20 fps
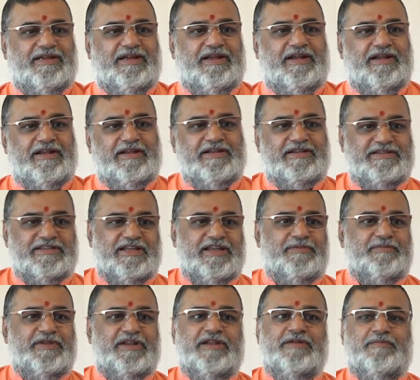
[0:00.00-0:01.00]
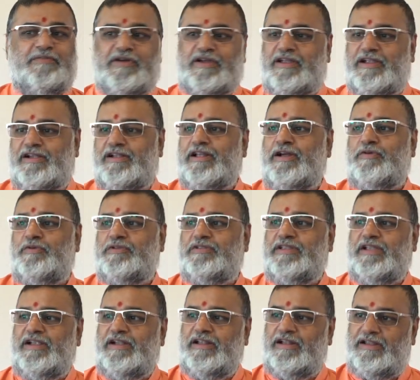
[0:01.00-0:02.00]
and it is kept in a bucket outside,